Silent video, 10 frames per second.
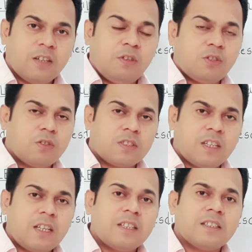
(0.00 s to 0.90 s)
We should
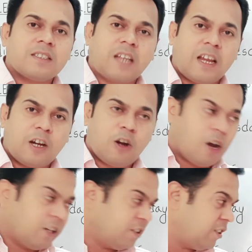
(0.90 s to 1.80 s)
say
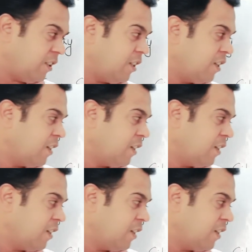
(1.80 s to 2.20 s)
psychology.